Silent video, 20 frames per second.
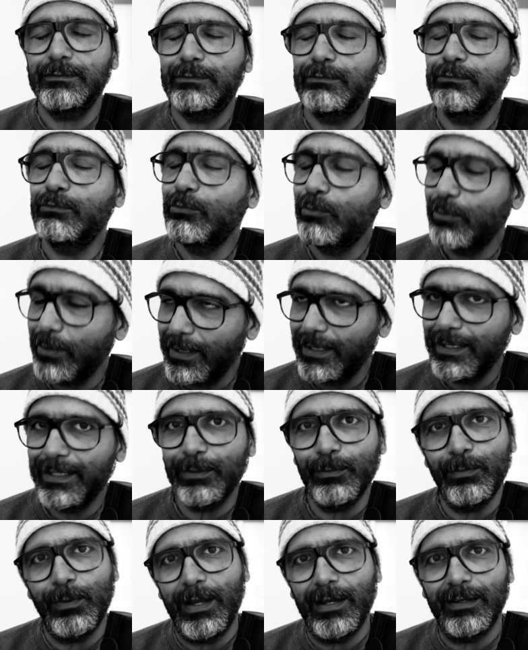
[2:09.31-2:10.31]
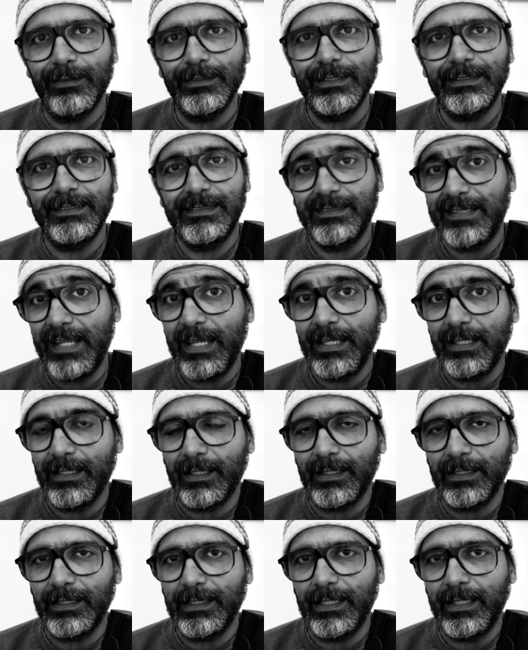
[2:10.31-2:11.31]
really well is Daylight.